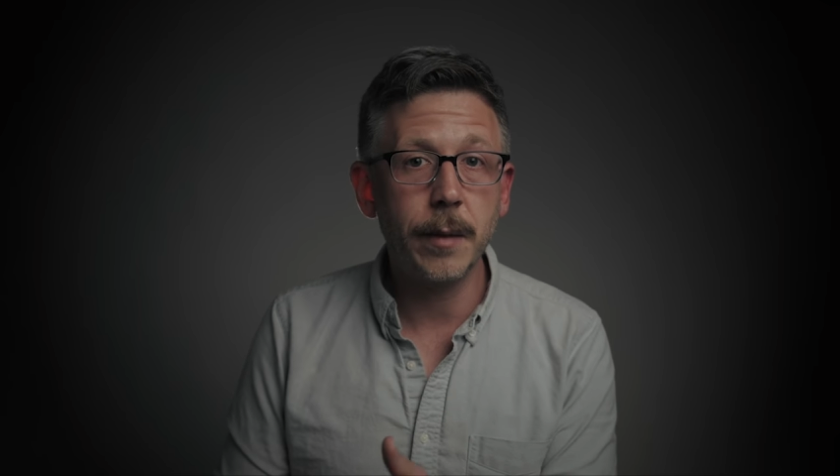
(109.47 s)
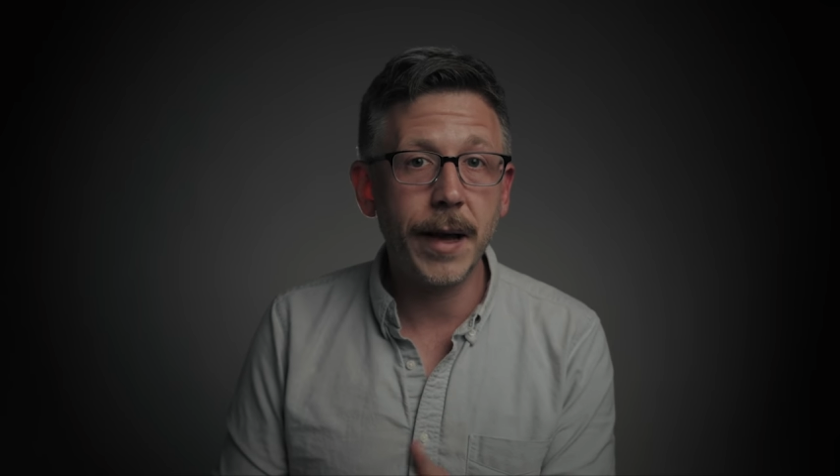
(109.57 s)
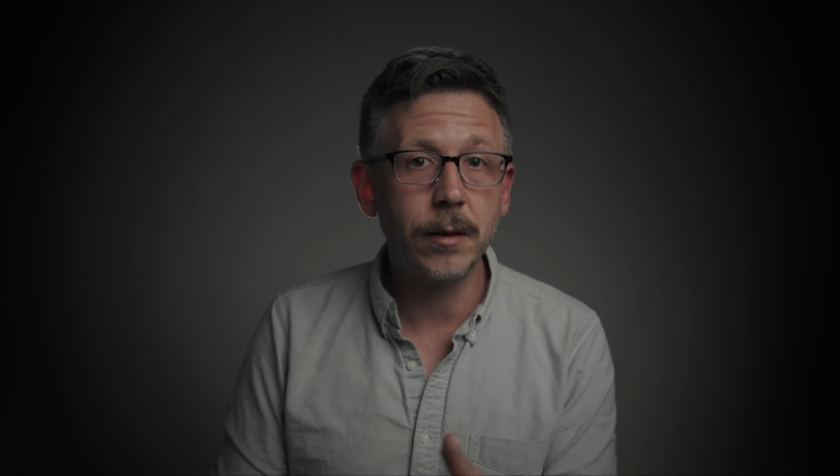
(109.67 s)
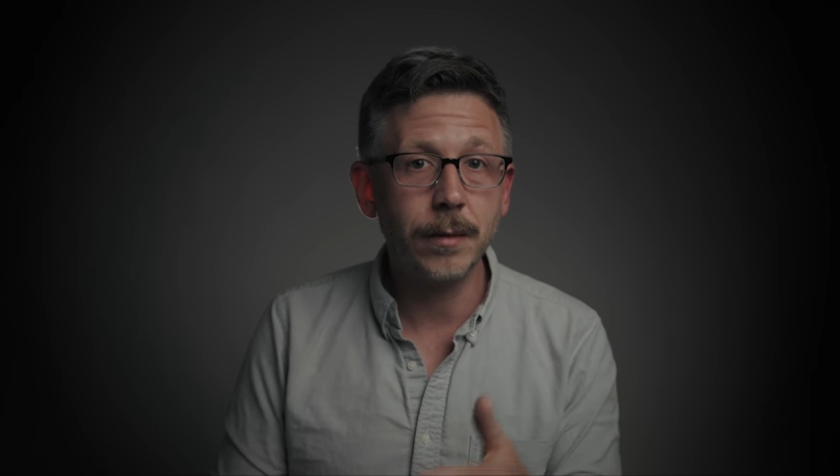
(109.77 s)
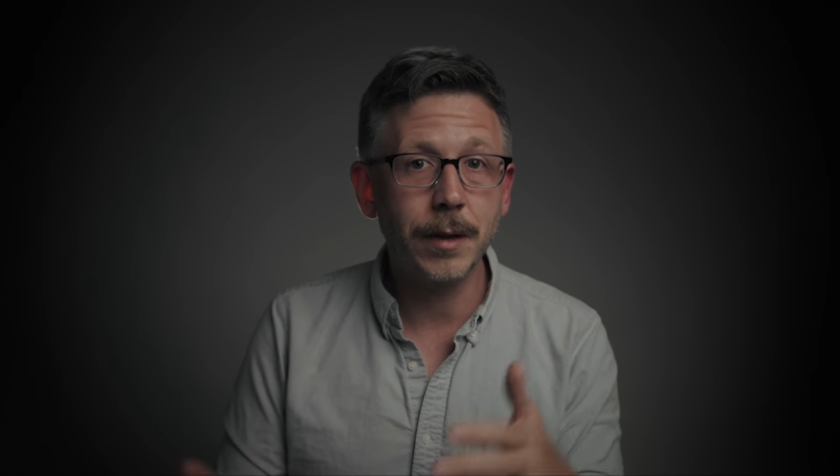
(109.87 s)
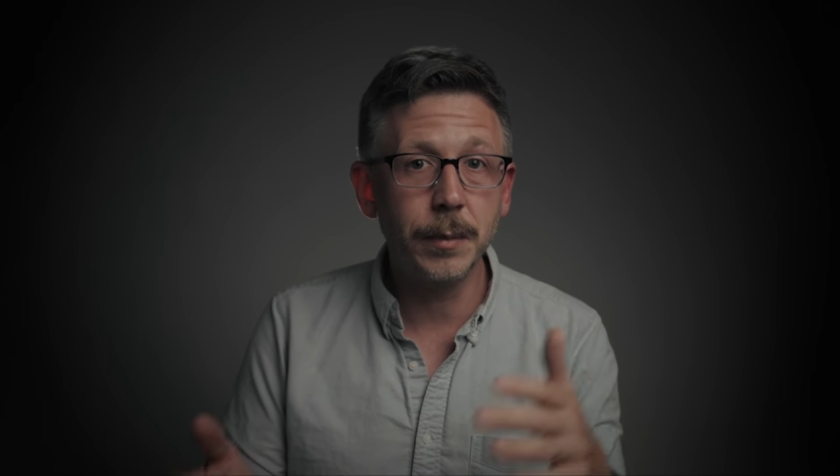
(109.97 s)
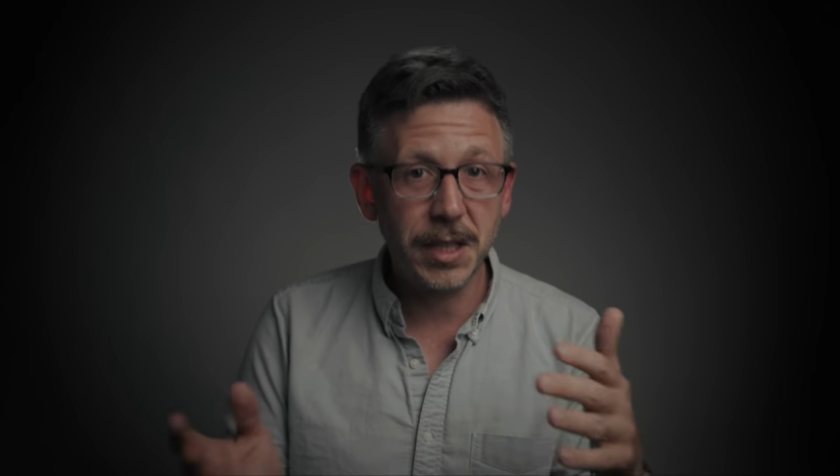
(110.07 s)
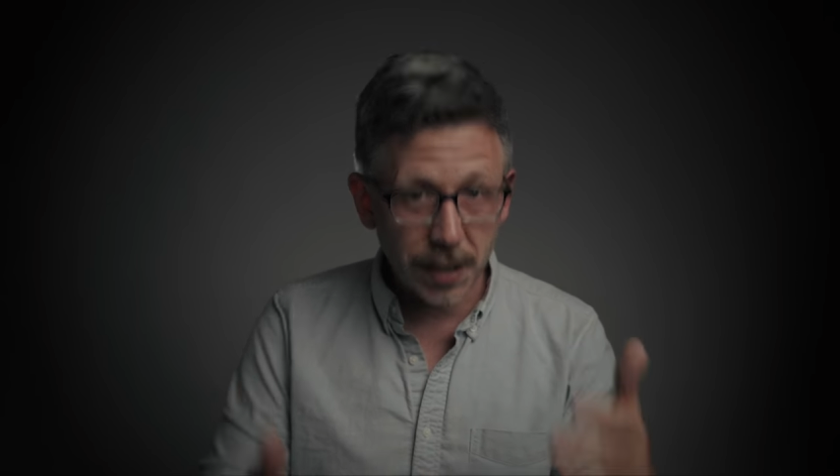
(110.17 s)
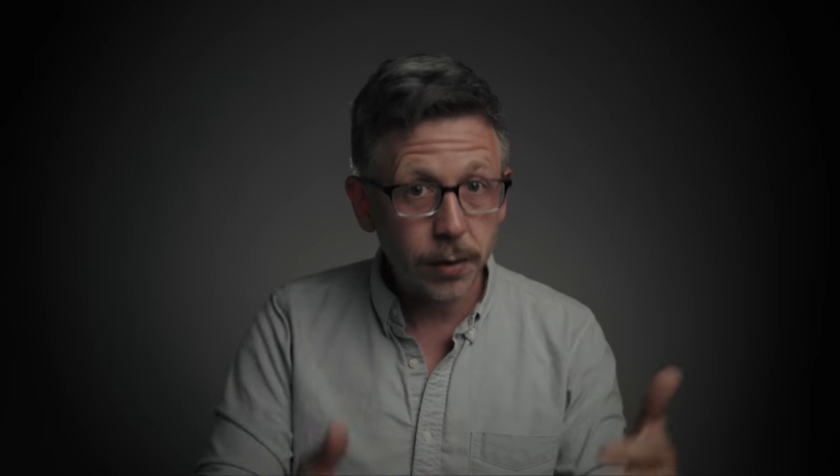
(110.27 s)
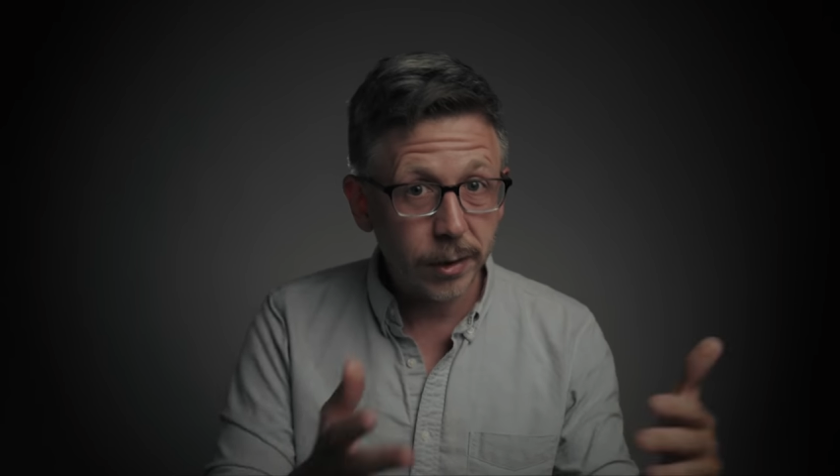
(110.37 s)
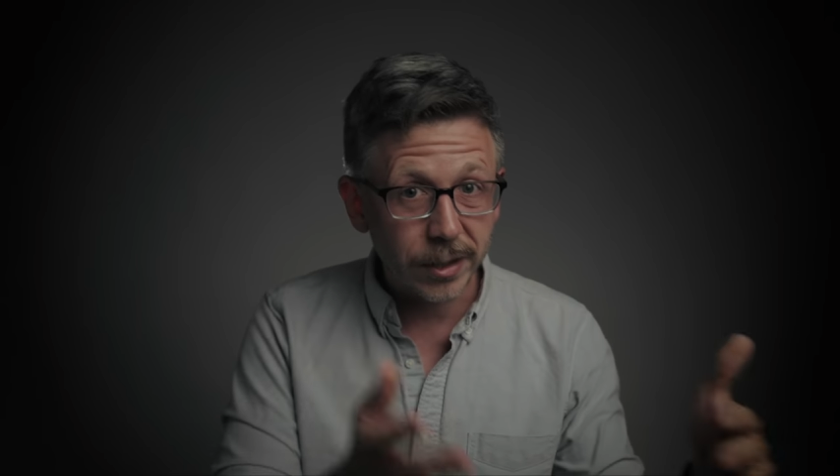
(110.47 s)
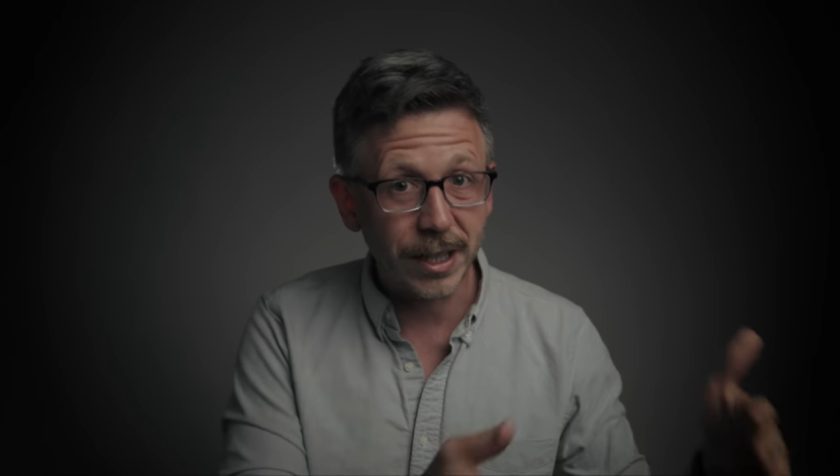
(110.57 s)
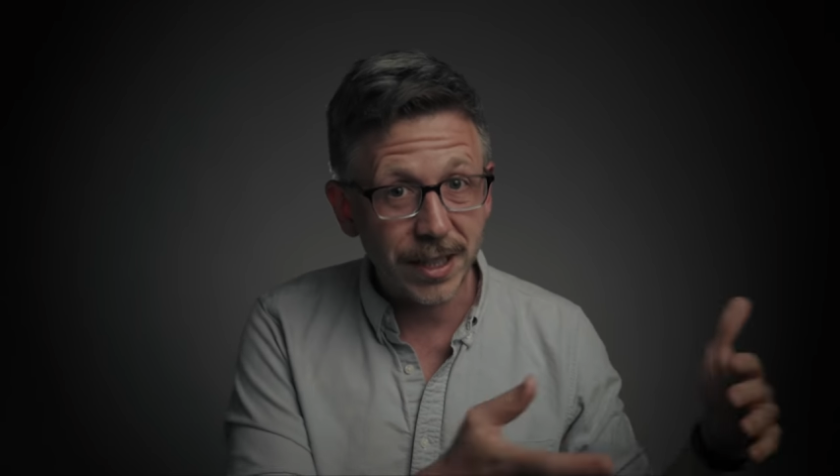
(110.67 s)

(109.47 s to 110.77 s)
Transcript: about the material